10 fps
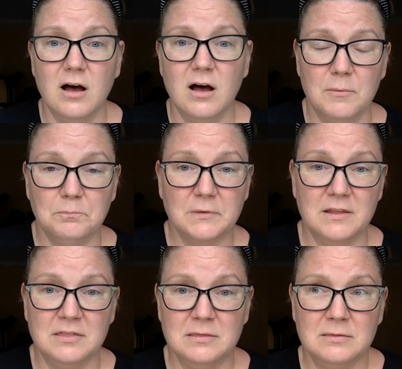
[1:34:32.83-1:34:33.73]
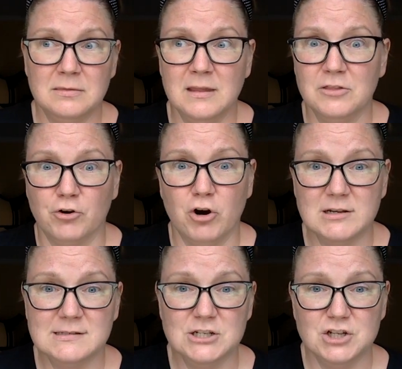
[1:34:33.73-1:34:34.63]
um, in in the
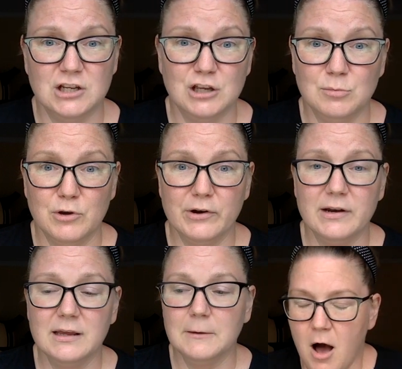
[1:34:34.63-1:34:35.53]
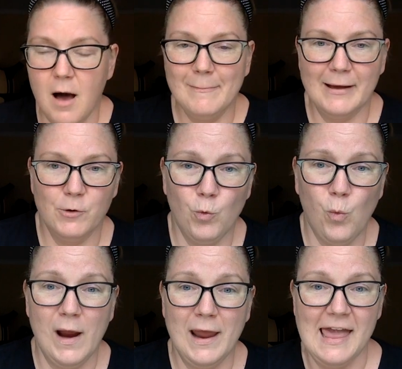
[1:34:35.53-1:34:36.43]
cross stitching community. On my
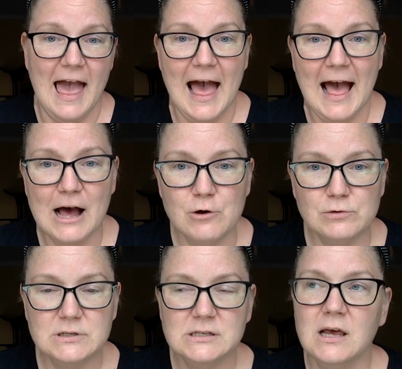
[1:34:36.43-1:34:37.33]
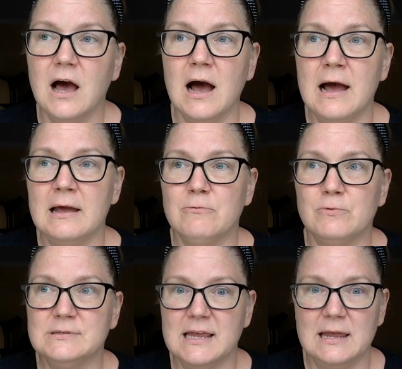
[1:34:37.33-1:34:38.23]
way out, I
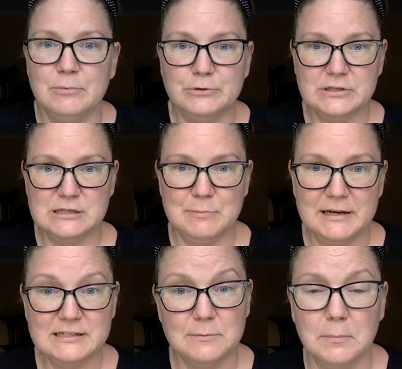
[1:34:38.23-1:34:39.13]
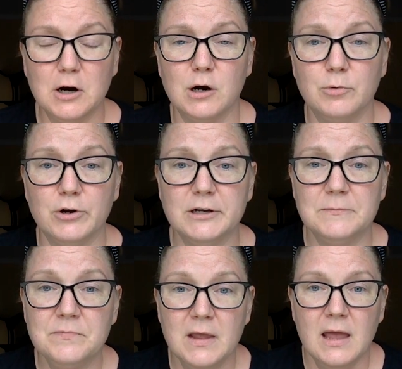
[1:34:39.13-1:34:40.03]
was able to speak to Barbara
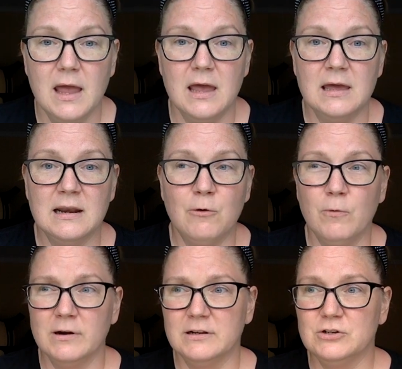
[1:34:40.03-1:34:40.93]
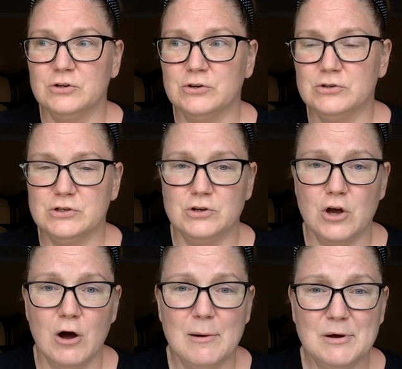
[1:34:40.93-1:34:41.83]
and I wanted her to
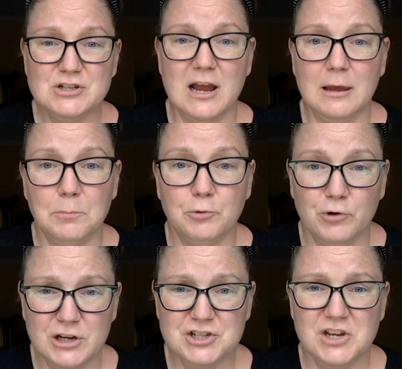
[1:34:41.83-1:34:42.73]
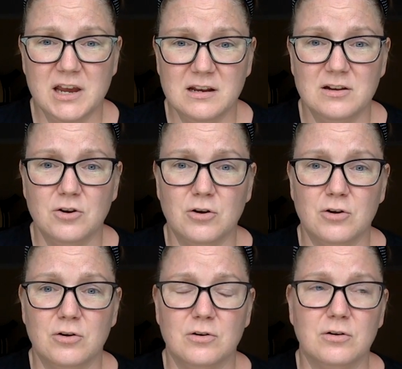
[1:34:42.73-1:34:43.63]
know how much I appreciated
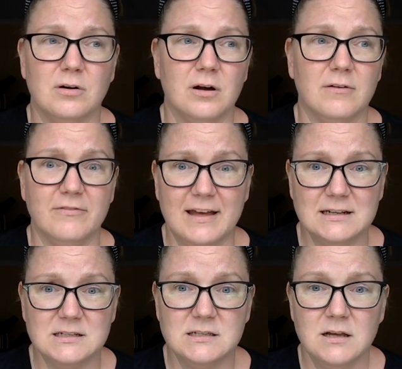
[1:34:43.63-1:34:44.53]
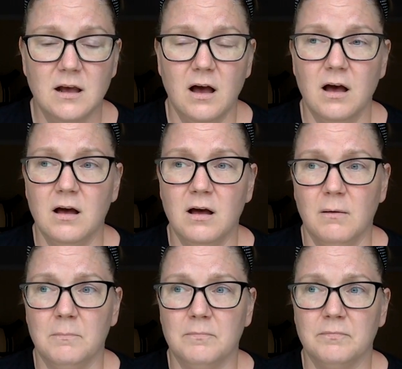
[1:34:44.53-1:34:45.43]
her event.
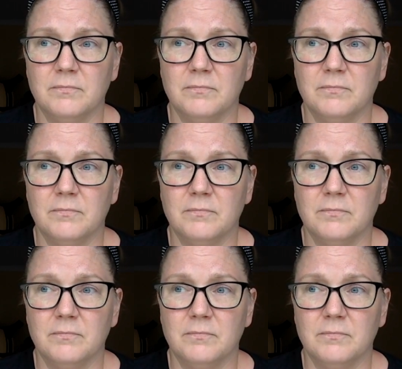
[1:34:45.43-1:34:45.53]
Um,